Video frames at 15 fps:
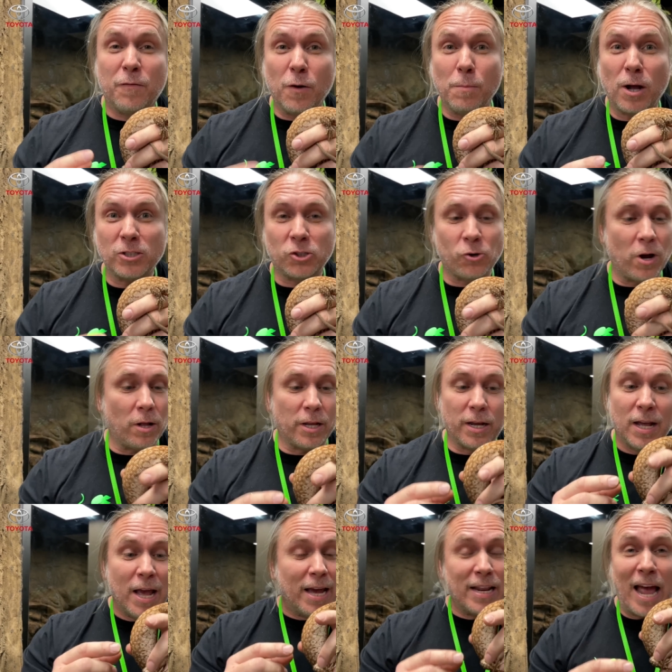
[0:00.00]
from
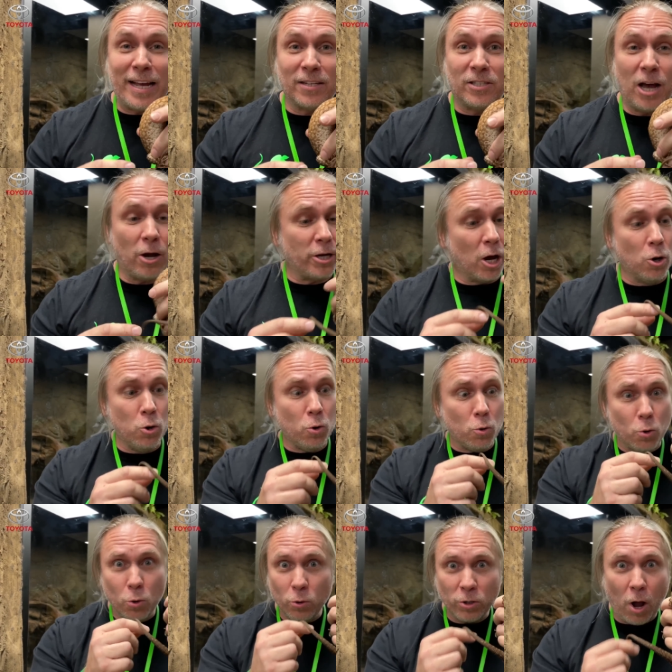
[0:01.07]
Australia. And I can tell you,
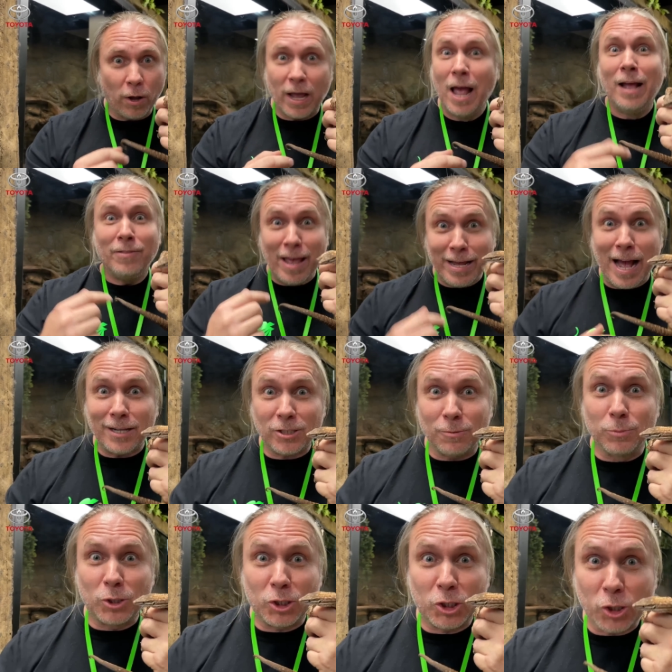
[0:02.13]
ooh, dog, they got
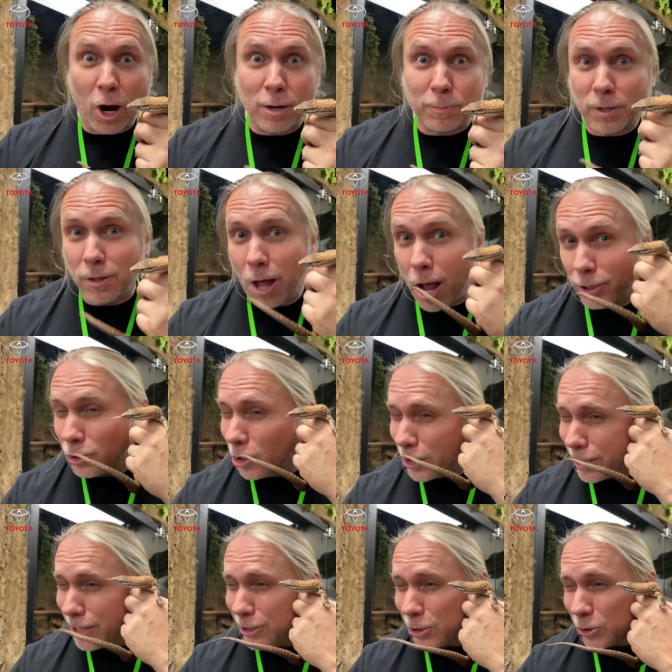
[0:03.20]
some sharp claws.
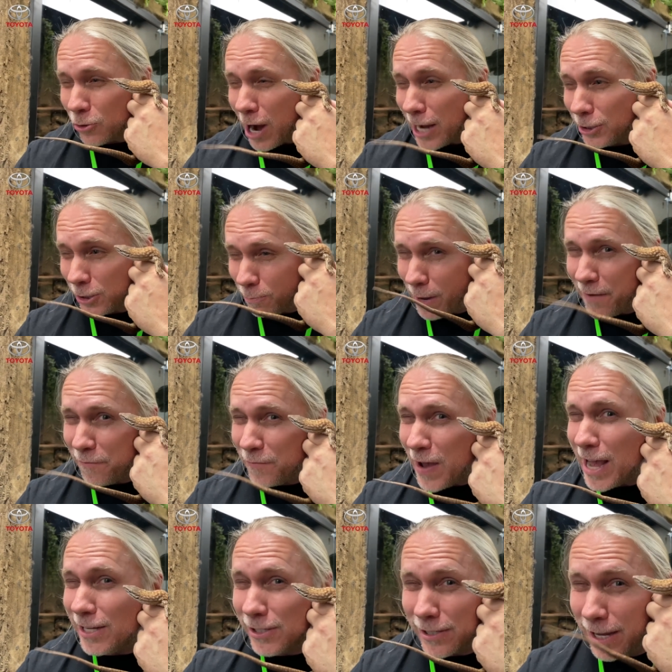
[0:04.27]
Look at it scratching my
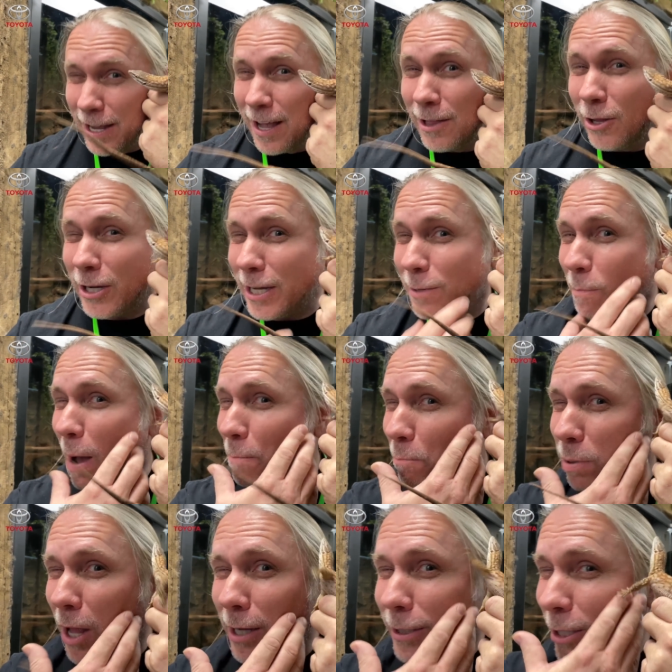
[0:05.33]
face. Look at my
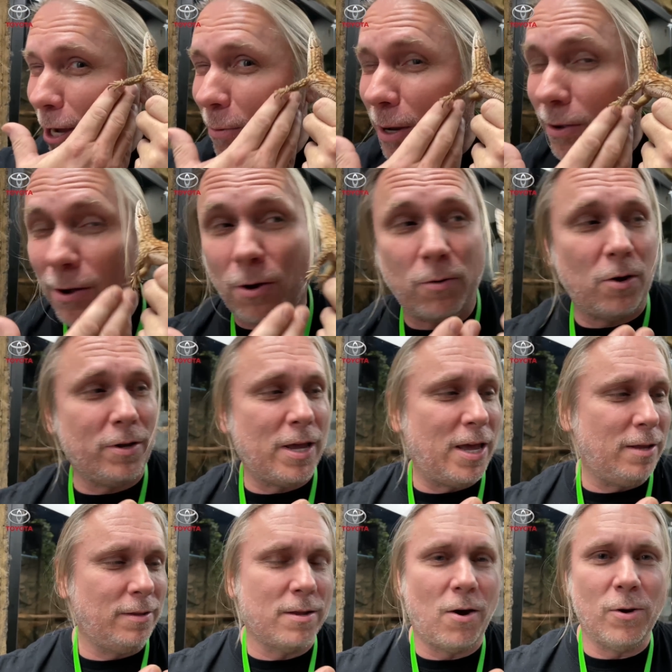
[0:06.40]
blood coming.
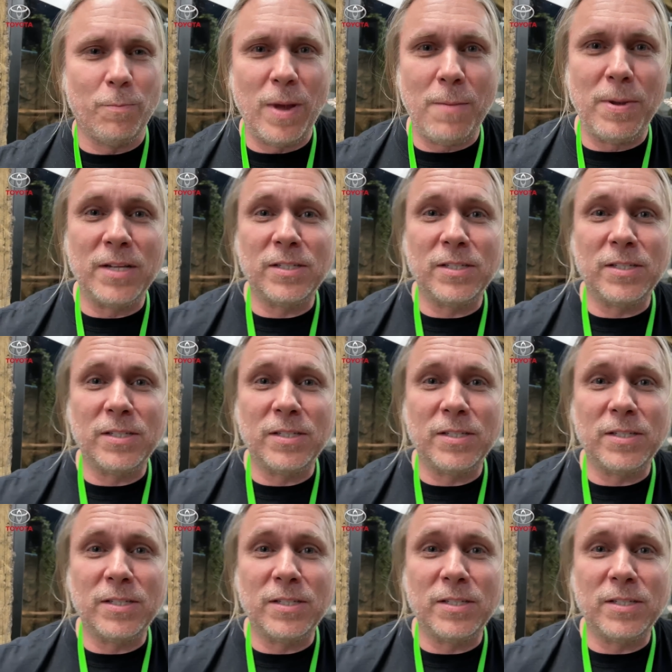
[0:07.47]
Okay, no, maybe